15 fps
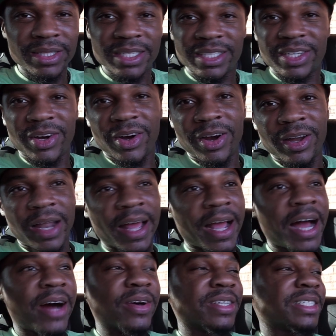this car, like
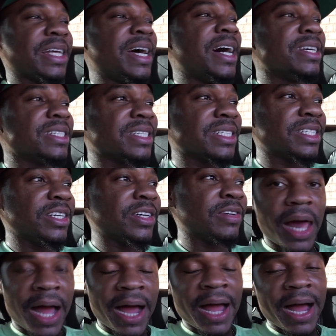how it sounds and stuff.
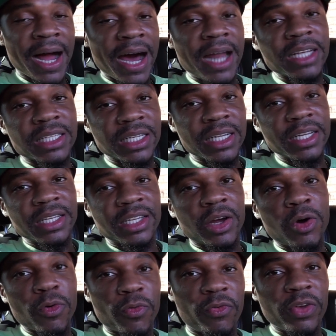I honestly
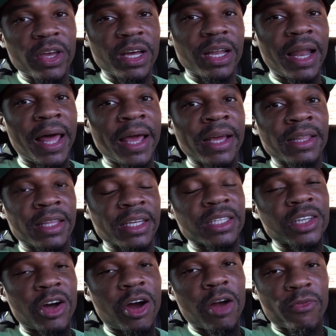don't feel like this
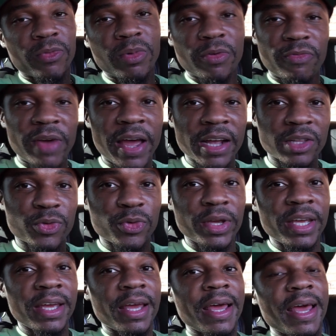car from the factory